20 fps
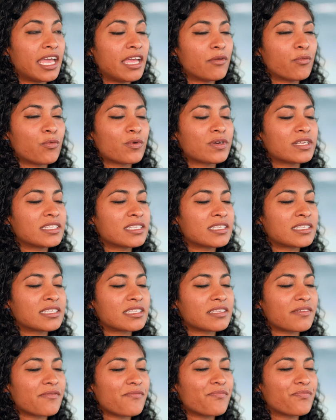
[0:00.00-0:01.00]
it
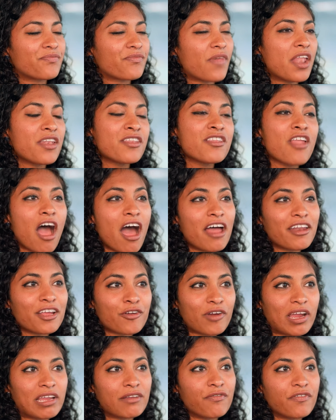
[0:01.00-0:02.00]
was not a
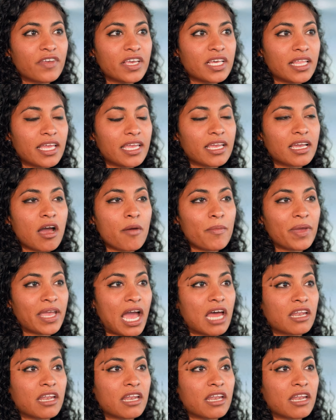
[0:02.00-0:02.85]
great feeling coming